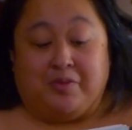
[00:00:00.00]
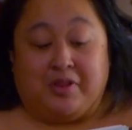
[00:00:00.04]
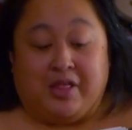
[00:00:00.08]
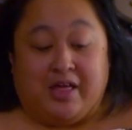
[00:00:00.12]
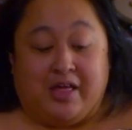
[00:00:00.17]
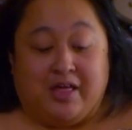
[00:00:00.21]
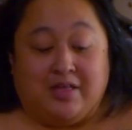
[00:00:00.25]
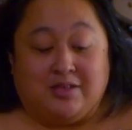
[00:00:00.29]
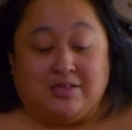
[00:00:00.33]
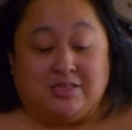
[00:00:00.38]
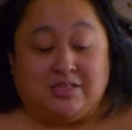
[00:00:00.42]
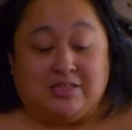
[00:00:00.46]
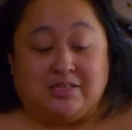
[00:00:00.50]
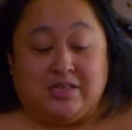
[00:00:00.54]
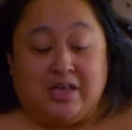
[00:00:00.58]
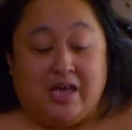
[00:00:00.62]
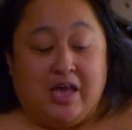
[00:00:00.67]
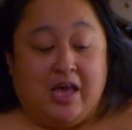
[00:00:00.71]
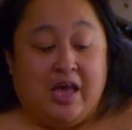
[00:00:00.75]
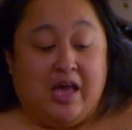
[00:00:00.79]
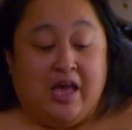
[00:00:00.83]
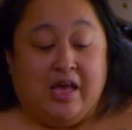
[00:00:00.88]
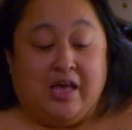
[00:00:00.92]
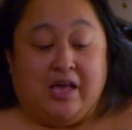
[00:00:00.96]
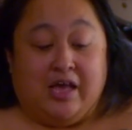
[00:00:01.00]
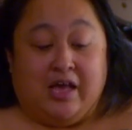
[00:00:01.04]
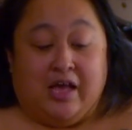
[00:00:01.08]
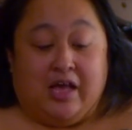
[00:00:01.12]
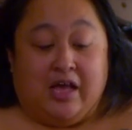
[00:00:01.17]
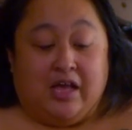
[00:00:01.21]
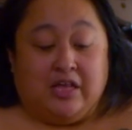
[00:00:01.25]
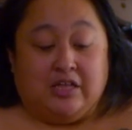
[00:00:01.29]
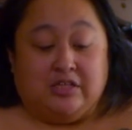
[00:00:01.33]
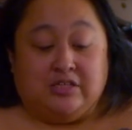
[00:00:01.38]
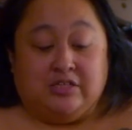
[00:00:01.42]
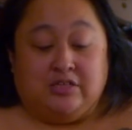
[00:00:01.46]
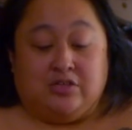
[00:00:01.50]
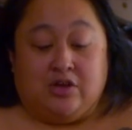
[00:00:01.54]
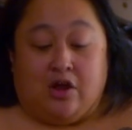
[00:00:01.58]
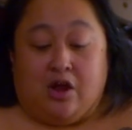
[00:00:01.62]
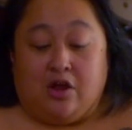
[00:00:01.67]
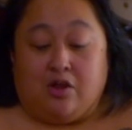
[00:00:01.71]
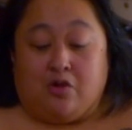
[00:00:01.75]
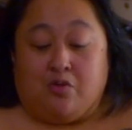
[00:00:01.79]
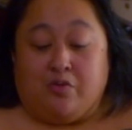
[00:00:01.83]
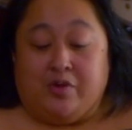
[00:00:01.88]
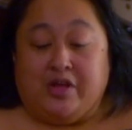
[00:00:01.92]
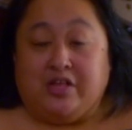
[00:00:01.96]
Plus.
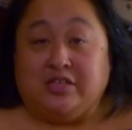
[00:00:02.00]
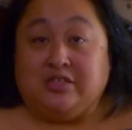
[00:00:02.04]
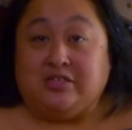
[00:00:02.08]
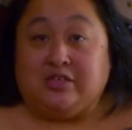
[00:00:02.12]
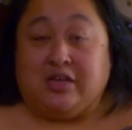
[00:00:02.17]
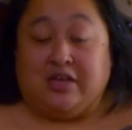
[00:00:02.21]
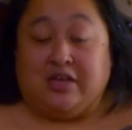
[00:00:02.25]
Dark Winds